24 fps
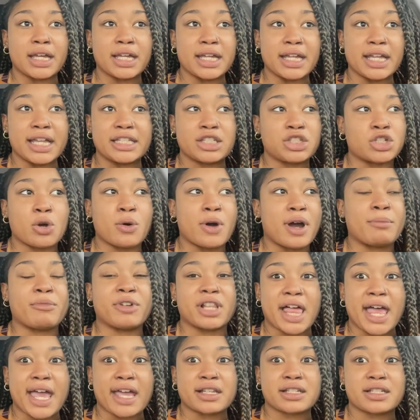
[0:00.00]
It's so I'm
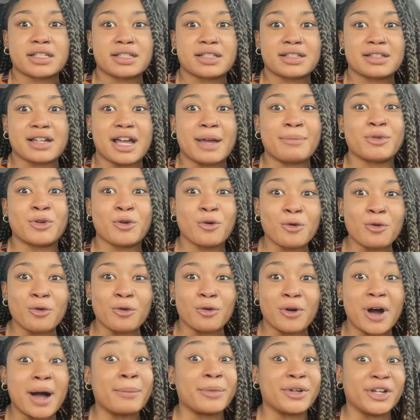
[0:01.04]
relaxed, I'm
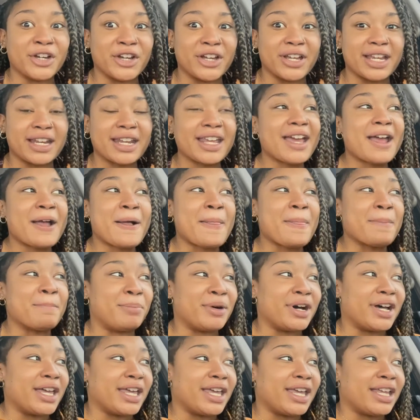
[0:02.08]
cool, I'm good.
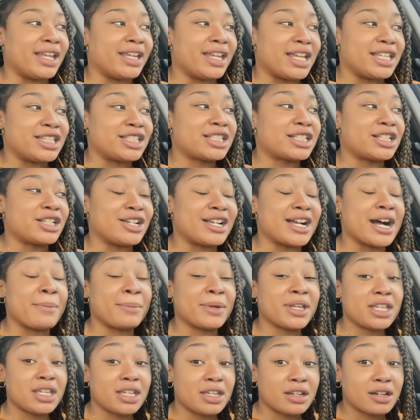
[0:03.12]
But it's
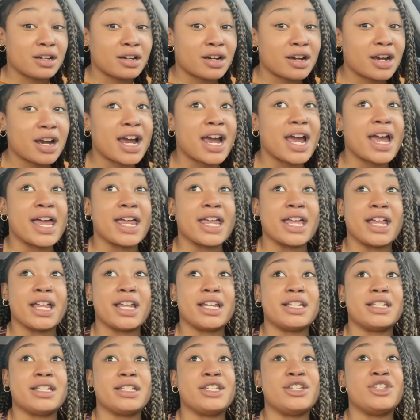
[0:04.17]
coming here
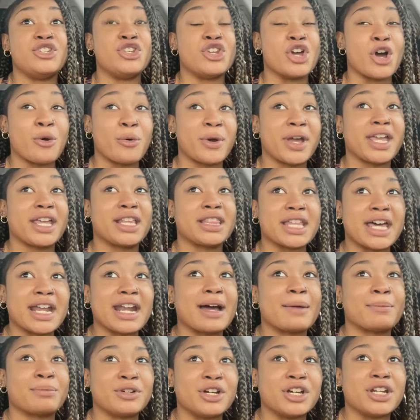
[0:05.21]
and knowing that
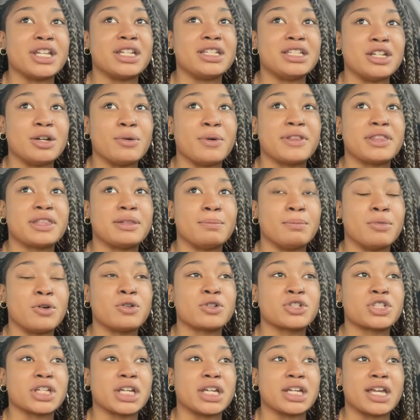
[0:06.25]
I'm gonna deal with
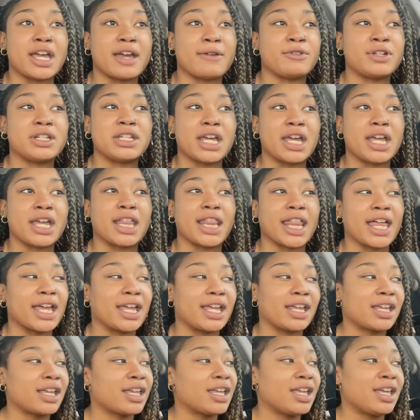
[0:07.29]
bullshit every day,
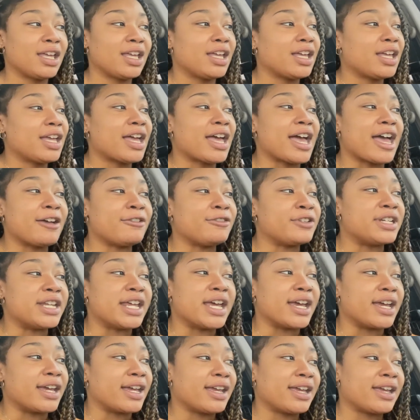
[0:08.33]
like every
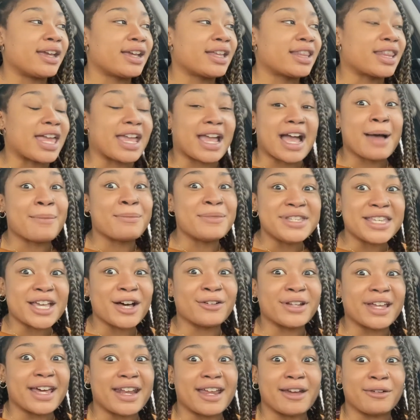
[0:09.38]
day. Like I'm
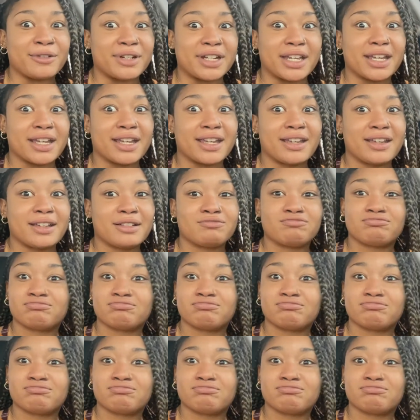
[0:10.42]
yelled at every day.